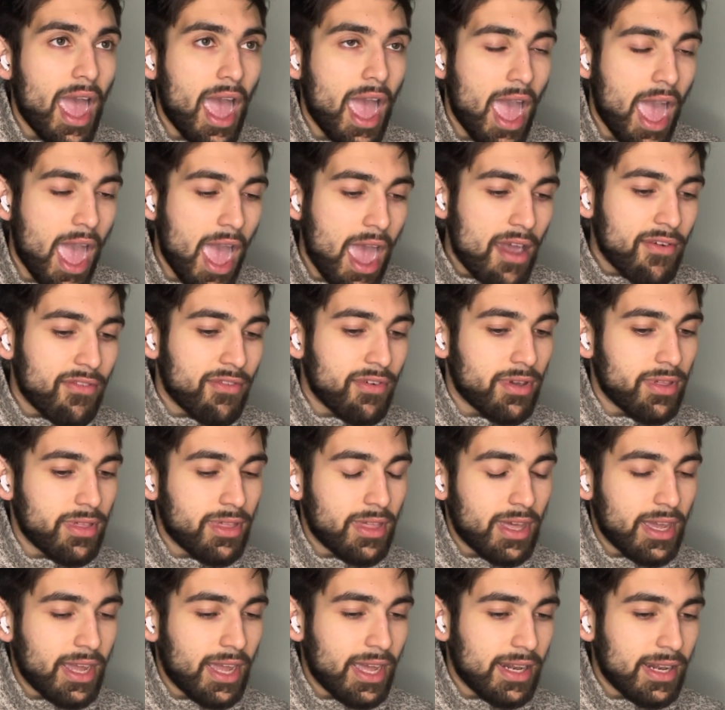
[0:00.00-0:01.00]

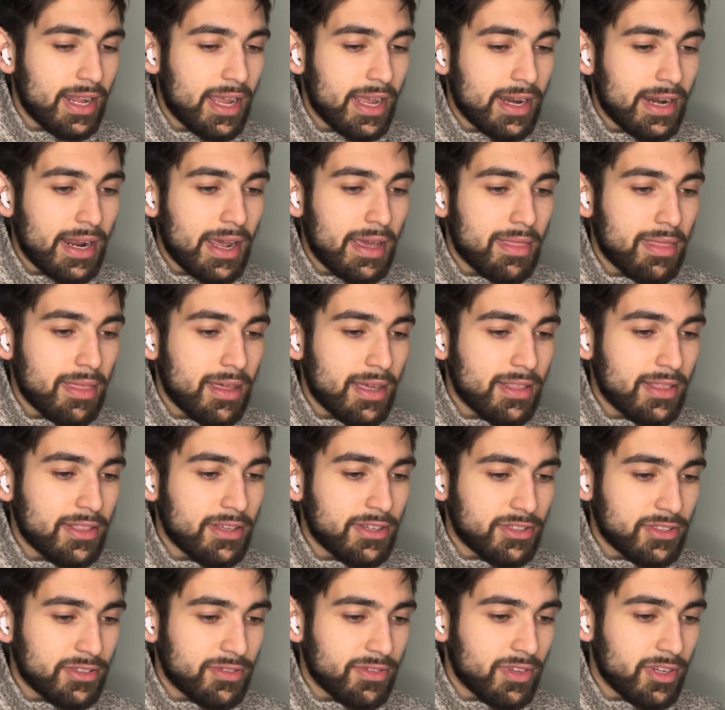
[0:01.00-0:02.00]
everything, and I think
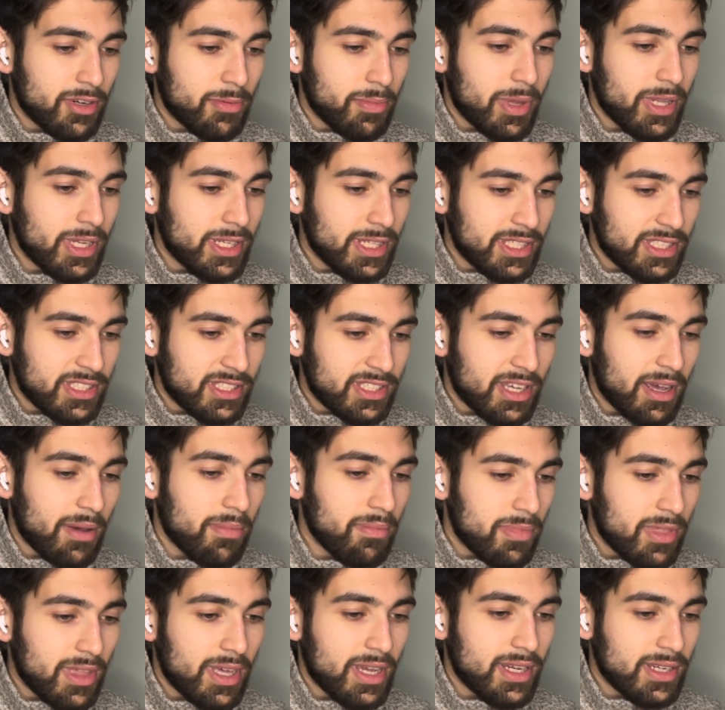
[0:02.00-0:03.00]
there's fundamentally
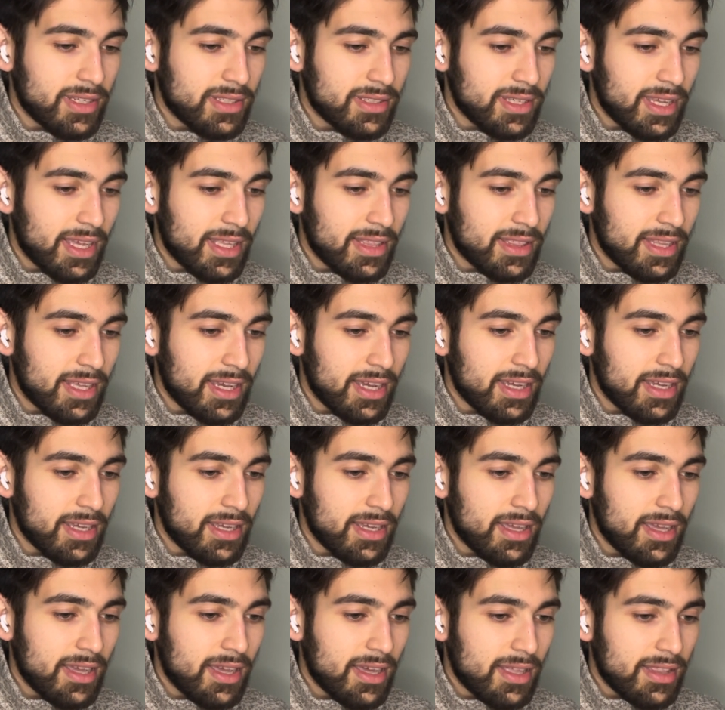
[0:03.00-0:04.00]
some things that they
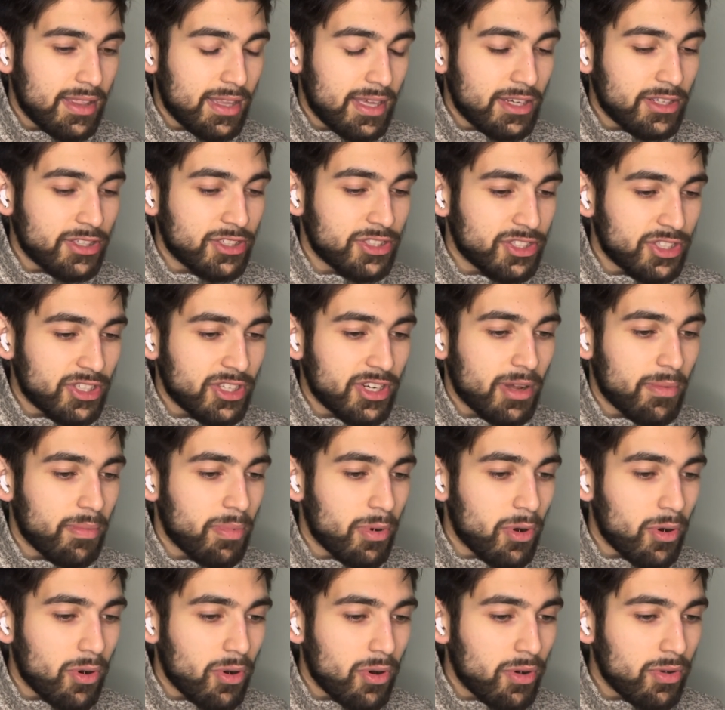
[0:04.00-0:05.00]
should
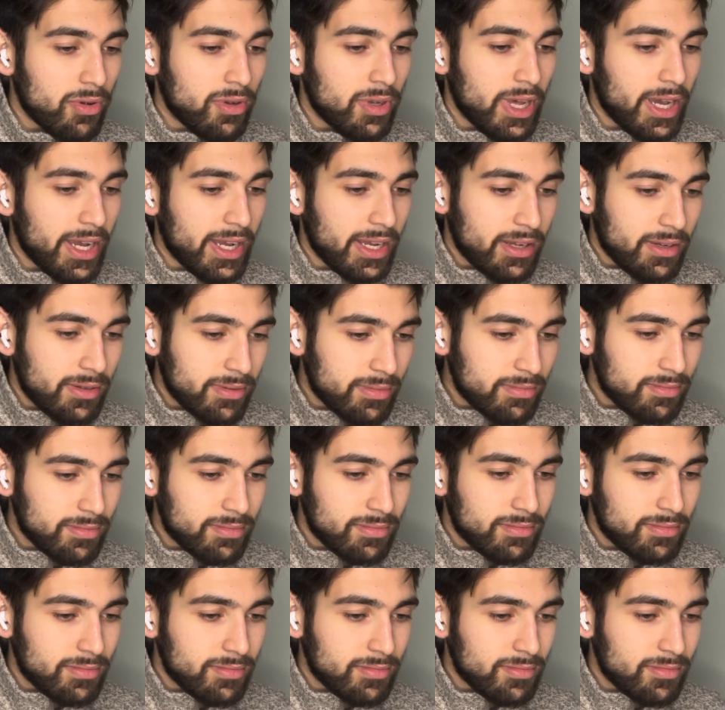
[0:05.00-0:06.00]
uphold, like
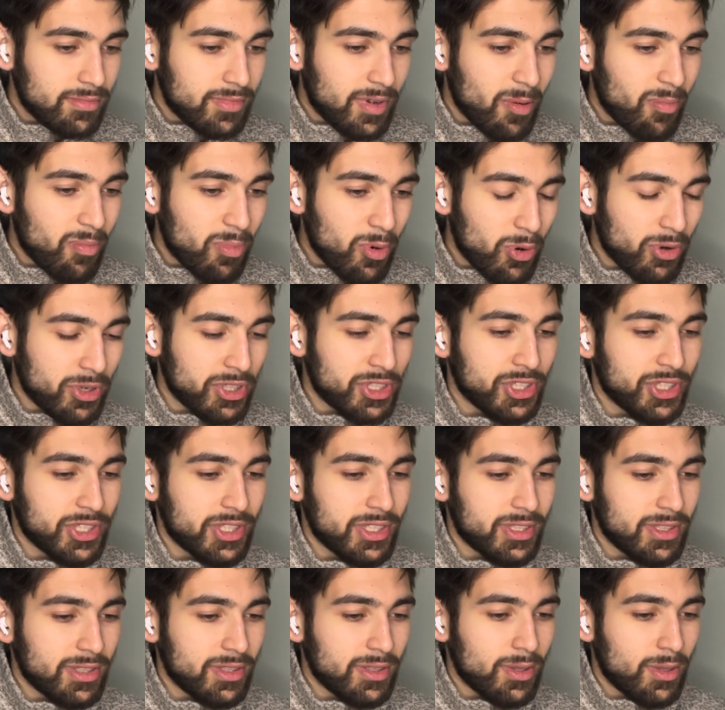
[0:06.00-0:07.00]

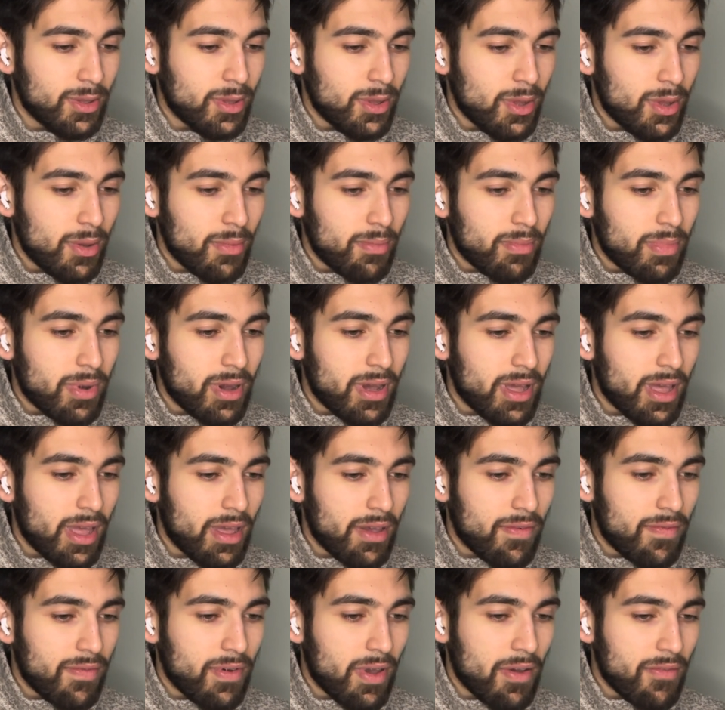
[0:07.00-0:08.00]
abortion. But
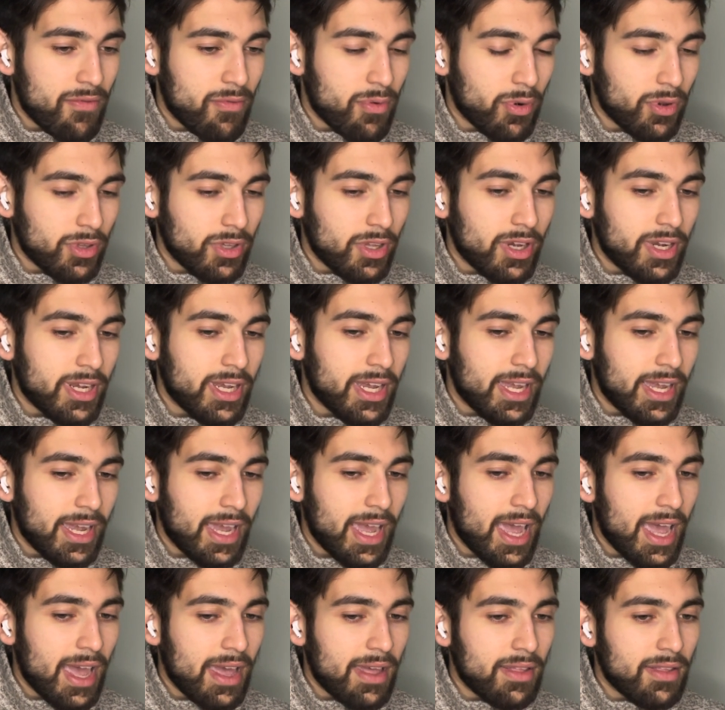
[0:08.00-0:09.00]
if we're looking
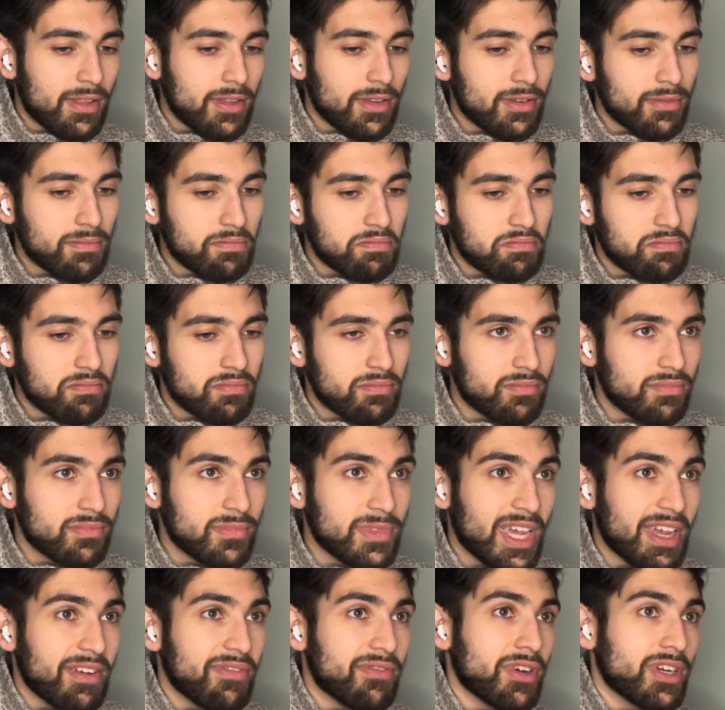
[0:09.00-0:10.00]
at,
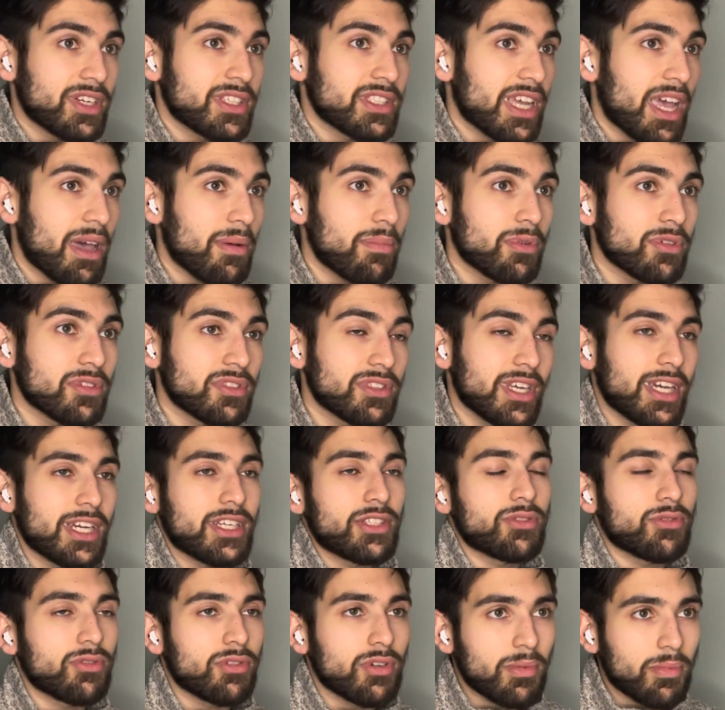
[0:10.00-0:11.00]
take for example,
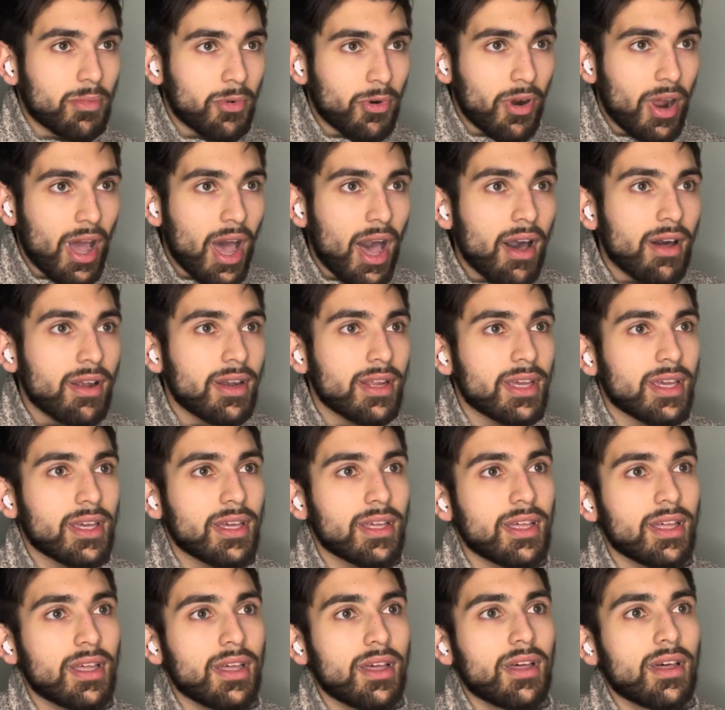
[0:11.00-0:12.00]
sexual
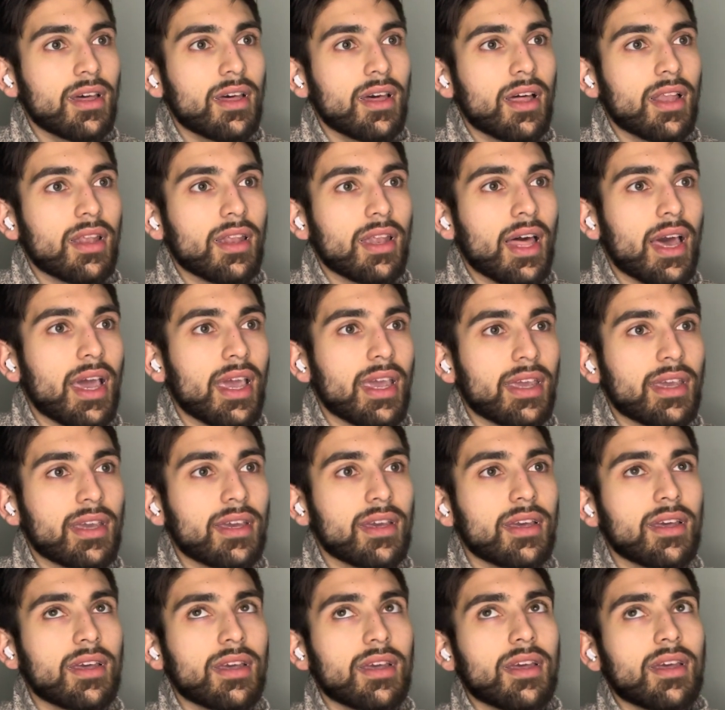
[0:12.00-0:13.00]
immorality,
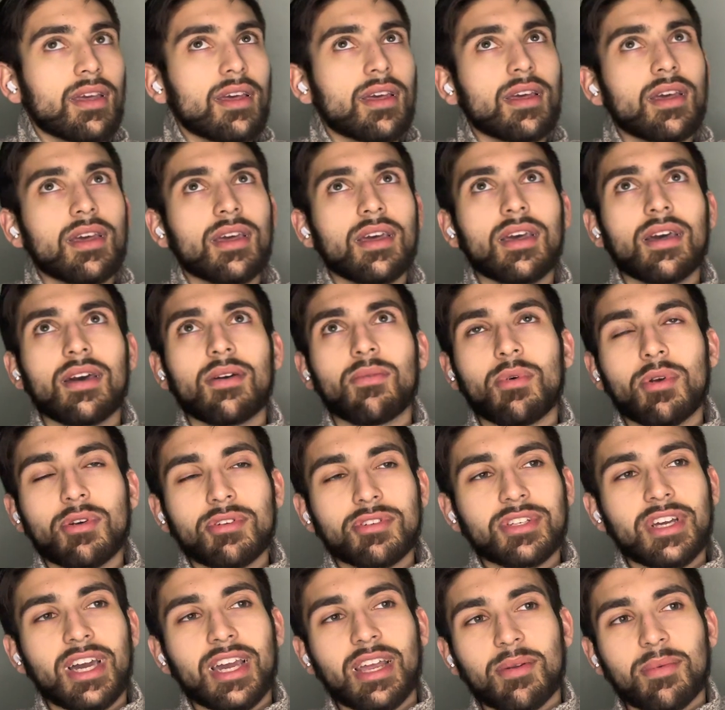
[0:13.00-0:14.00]
like we're
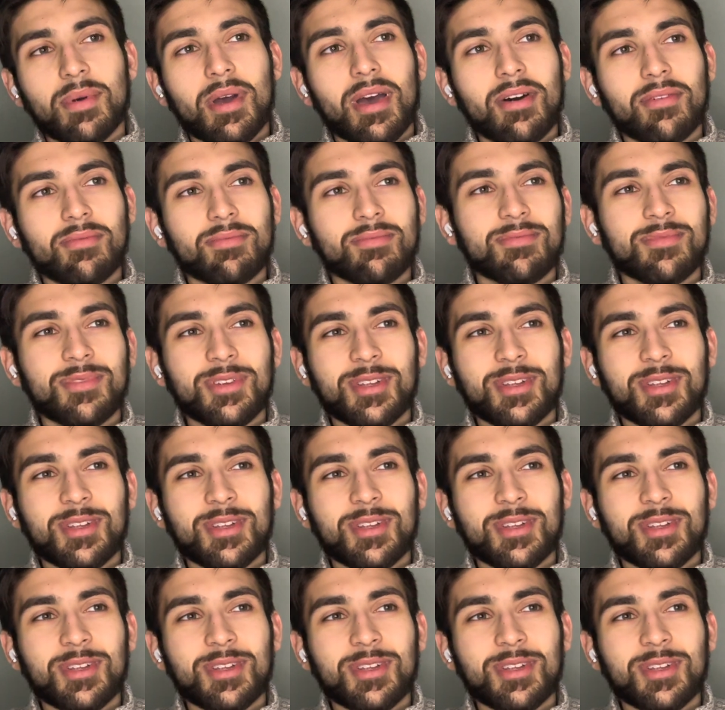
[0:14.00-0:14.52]
talking about,